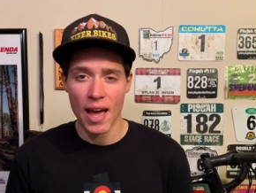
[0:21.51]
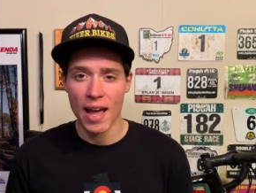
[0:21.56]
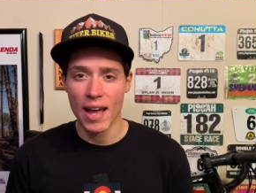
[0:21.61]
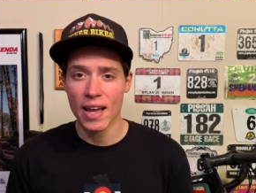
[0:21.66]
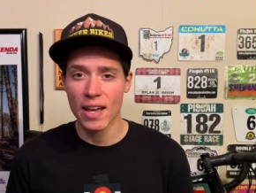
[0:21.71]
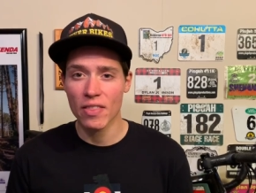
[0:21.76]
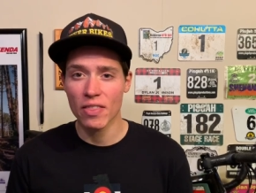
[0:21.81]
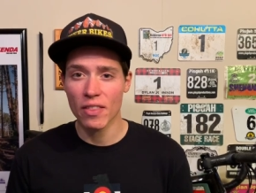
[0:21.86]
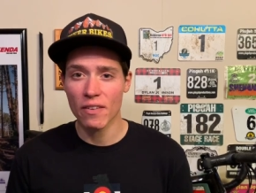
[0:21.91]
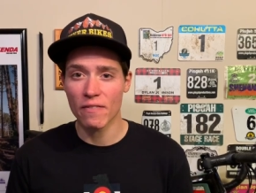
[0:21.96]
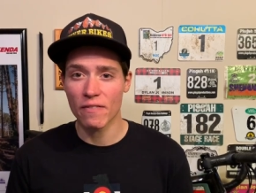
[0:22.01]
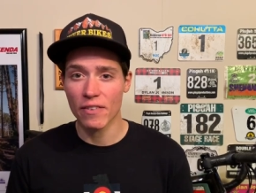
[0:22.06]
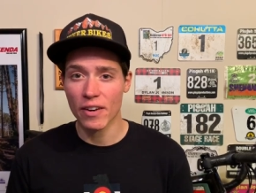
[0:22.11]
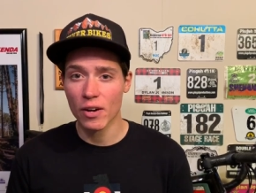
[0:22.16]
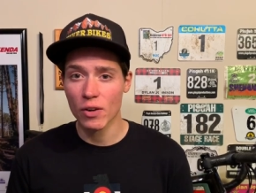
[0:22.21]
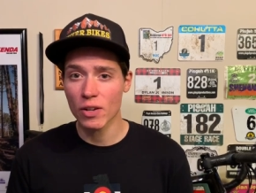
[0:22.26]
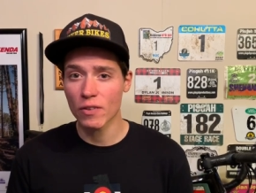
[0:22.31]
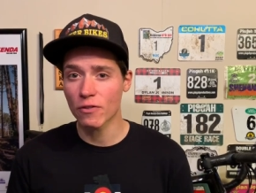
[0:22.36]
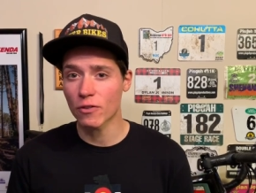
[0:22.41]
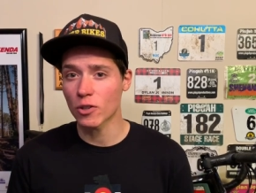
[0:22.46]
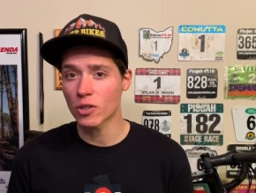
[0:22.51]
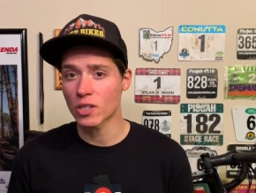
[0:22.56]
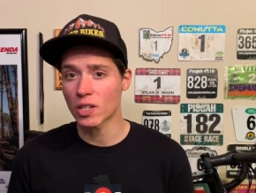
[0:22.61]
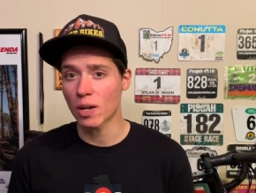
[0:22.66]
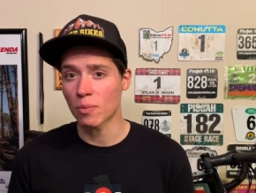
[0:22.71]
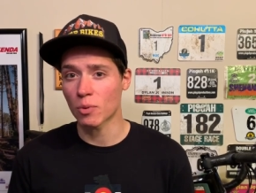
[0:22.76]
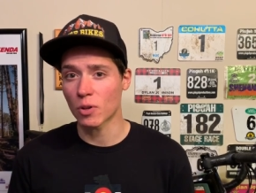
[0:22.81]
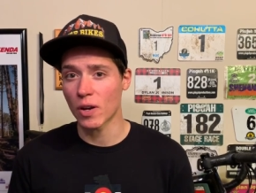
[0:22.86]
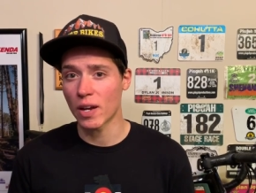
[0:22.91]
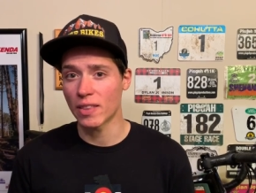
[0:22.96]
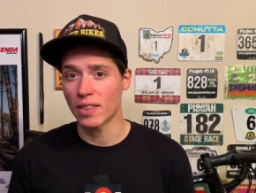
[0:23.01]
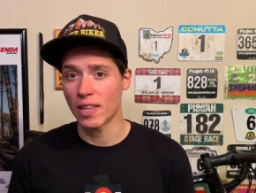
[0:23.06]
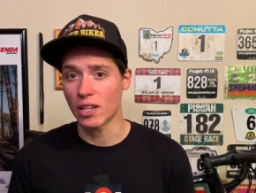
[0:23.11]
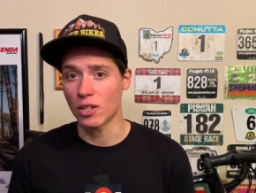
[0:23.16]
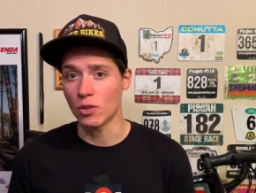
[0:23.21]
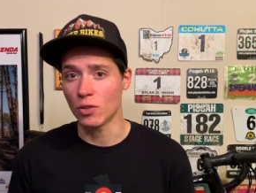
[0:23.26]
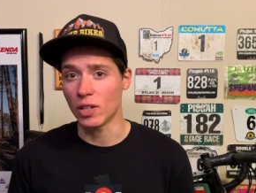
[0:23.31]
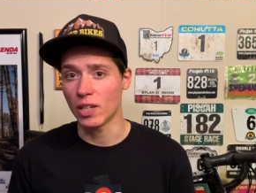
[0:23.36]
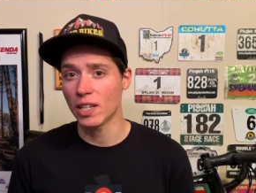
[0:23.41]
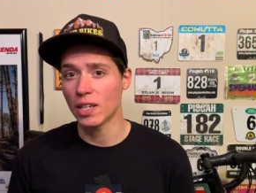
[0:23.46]
and the very first upgrade that
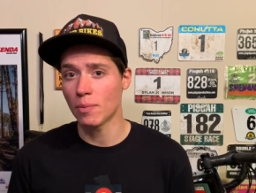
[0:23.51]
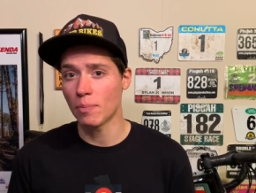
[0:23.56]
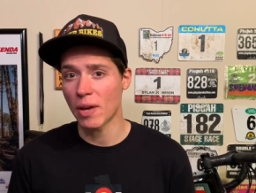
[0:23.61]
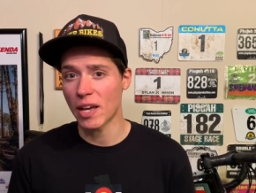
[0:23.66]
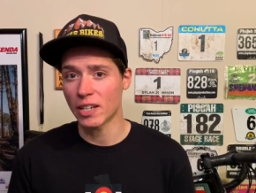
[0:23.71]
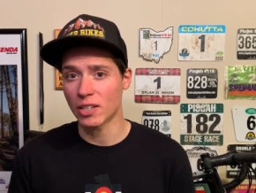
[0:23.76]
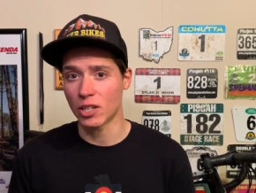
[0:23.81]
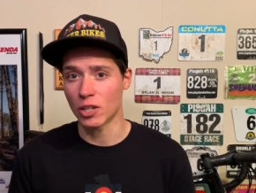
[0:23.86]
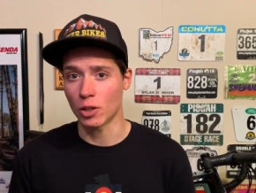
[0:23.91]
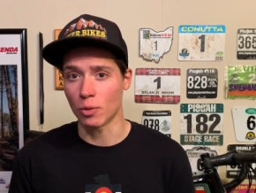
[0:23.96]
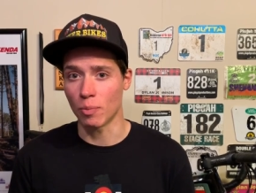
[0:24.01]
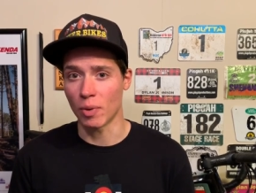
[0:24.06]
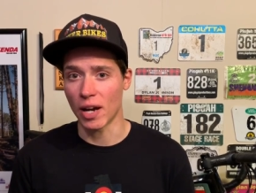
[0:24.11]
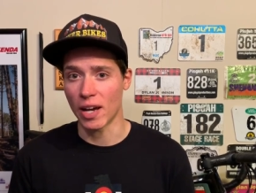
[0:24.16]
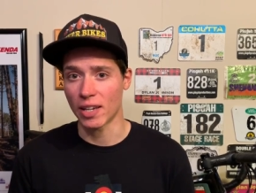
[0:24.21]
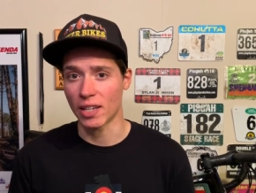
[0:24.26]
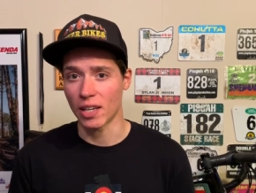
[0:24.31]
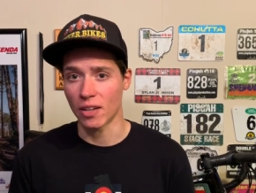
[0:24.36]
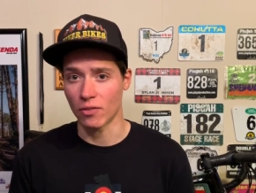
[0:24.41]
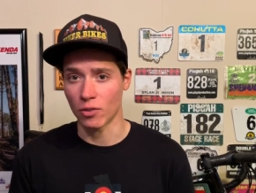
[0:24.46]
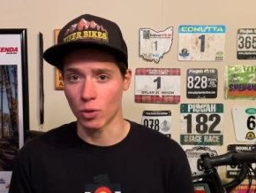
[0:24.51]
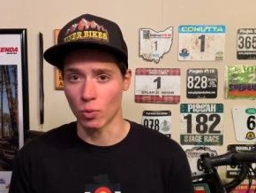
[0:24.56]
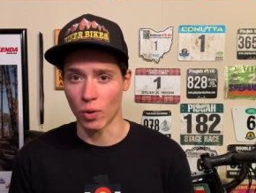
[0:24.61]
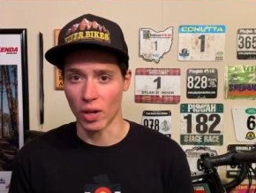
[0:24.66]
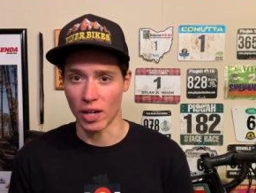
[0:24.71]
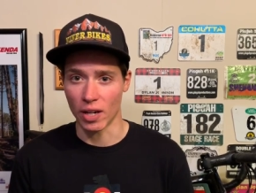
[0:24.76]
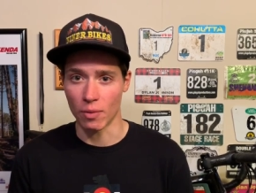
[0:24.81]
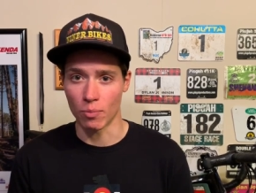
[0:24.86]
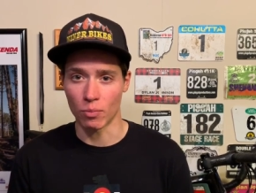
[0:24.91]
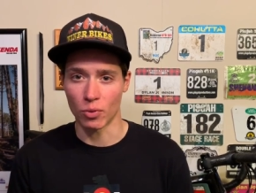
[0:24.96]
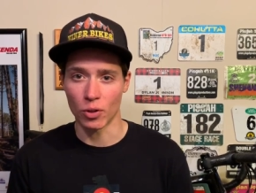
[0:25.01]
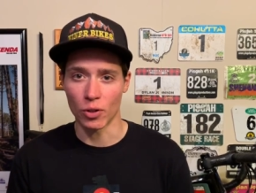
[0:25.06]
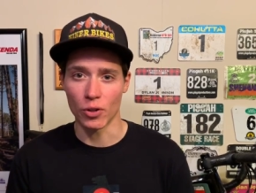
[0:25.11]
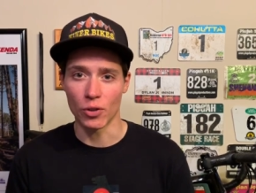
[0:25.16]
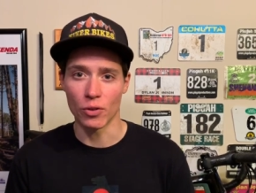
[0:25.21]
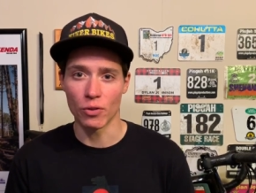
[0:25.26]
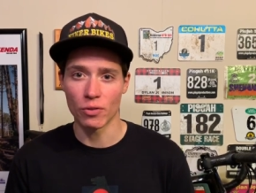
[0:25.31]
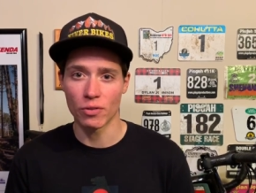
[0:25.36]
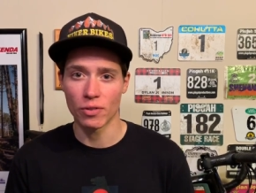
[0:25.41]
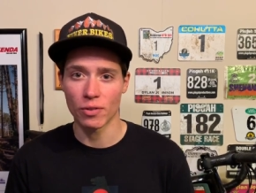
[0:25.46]
you need to make to your bike if you want to
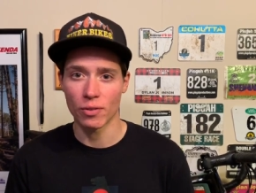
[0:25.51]
improve.